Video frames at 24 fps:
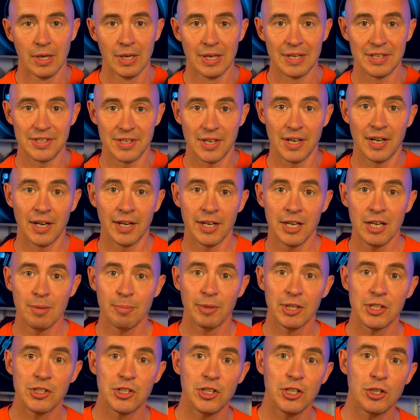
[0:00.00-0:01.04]
The
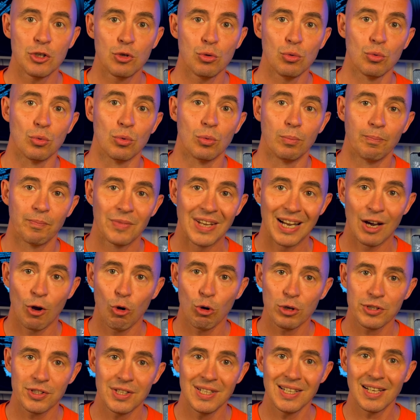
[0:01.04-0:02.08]
Aiyima T2,
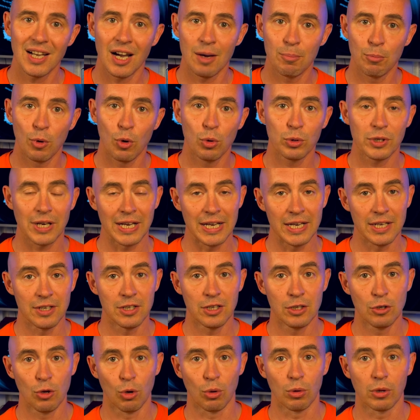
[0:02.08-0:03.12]
costing about
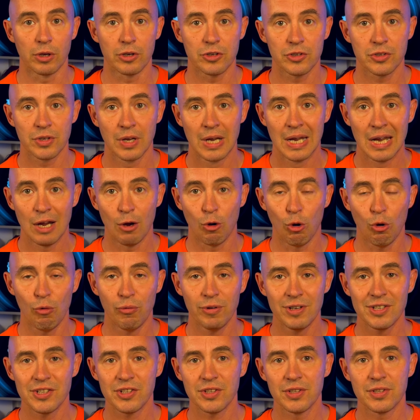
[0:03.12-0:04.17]
$80,
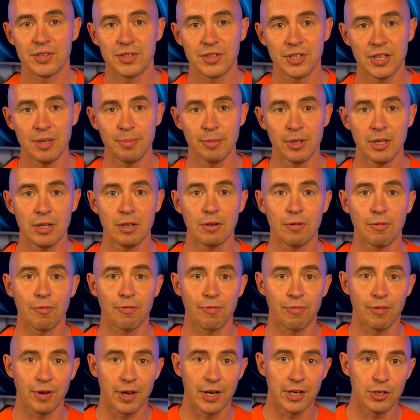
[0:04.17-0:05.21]
offers similar
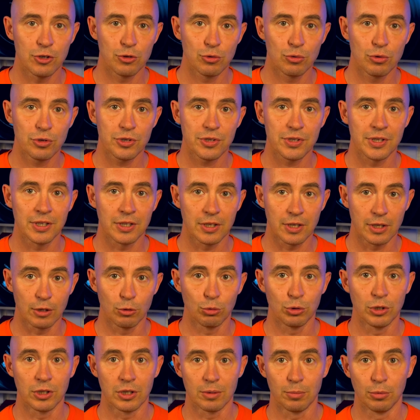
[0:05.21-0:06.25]
features
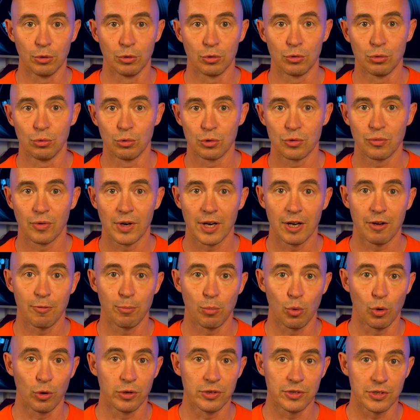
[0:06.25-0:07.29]
including Bluetooth
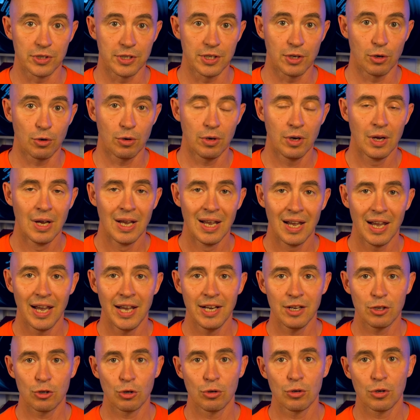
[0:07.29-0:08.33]
5.0
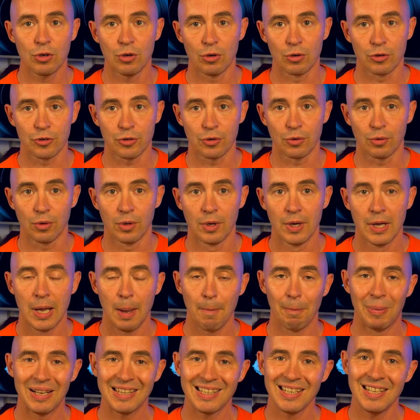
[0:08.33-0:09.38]
and tone control,
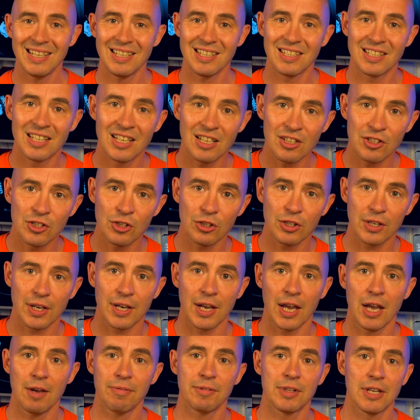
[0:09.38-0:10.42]
but it does not
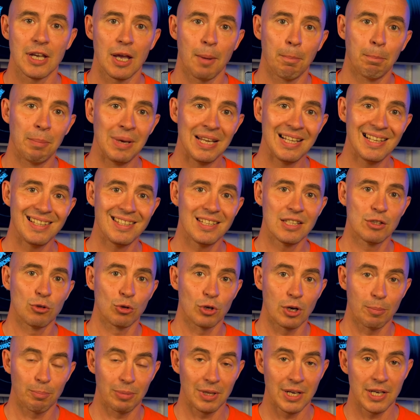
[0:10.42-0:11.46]
have the ability to
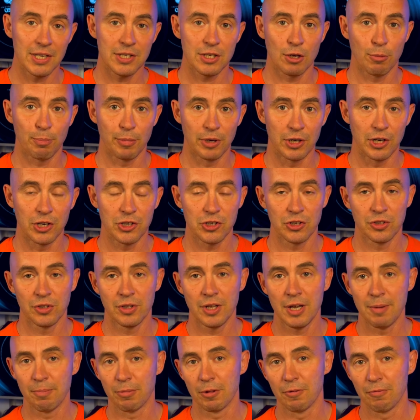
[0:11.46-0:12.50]
replace
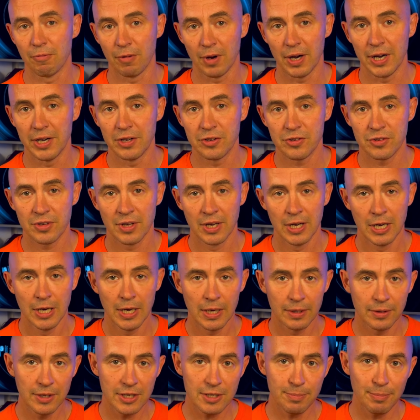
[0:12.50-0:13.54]
operational amplifiers.
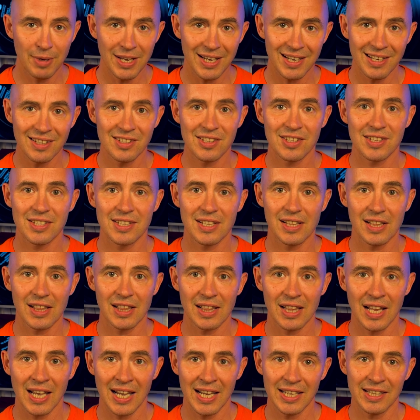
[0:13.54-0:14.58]
This makes it
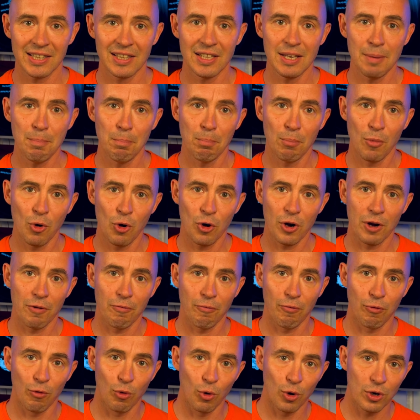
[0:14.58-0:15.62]
slightly more
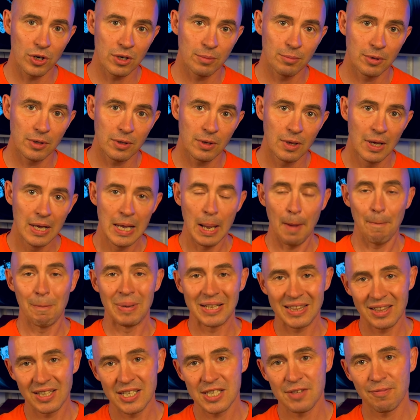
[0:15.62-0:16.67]
affordable
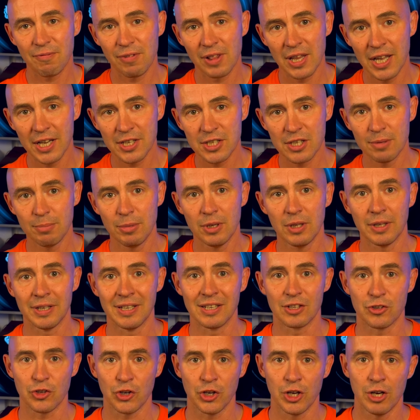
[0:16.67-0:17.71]
but less flexible
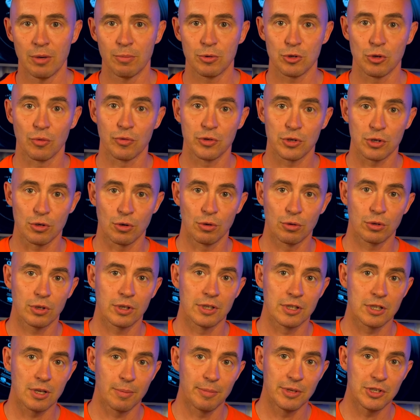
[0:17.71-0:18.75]
in terms of sound
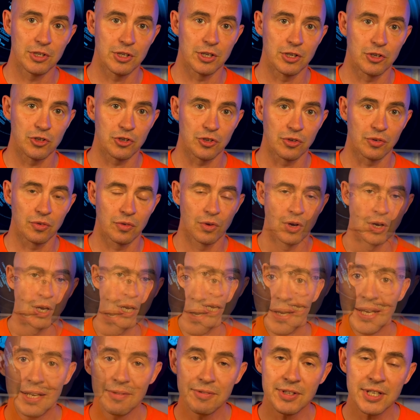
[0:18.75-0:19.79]
customization.
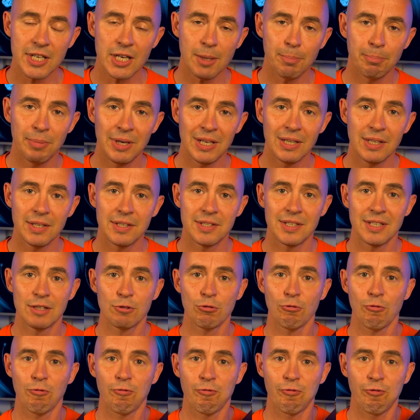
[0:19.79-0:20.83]
If the ability
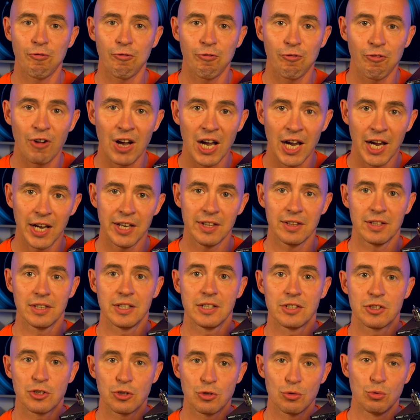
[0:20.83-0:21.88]
to
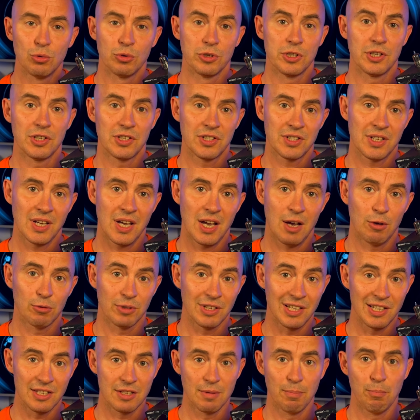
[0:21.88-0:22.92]
finely tune the sound
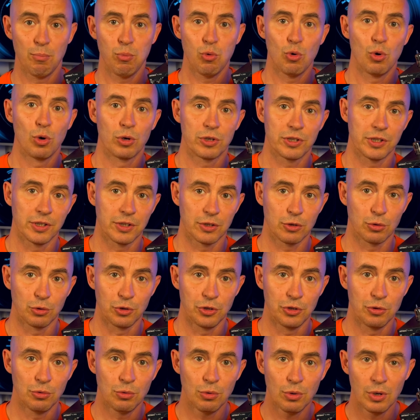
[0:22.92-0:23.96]
is important to
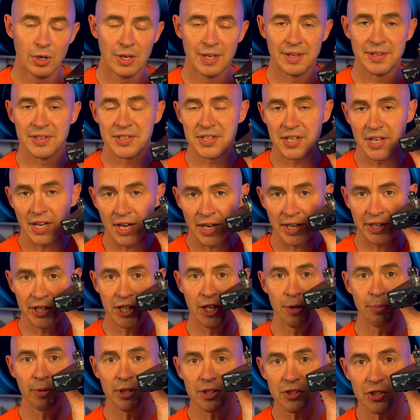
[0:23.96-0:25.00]
you, the
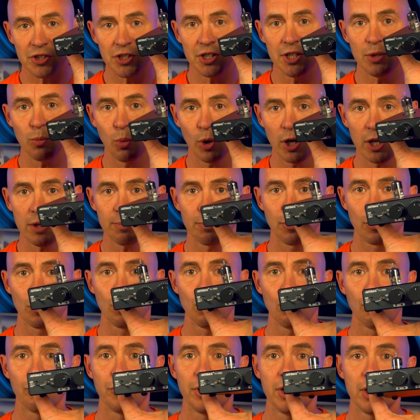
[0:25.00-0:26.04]
Aiyima T1
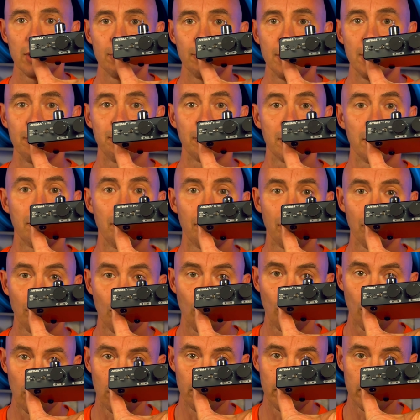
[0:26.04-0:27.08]
PRO will be
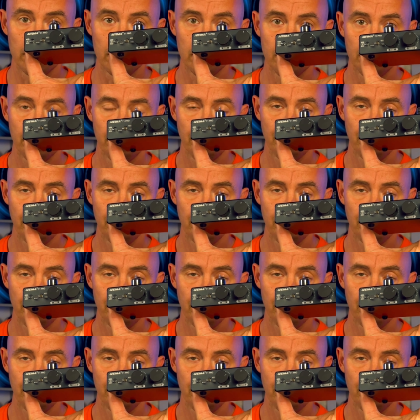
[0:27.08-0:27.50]
preferable.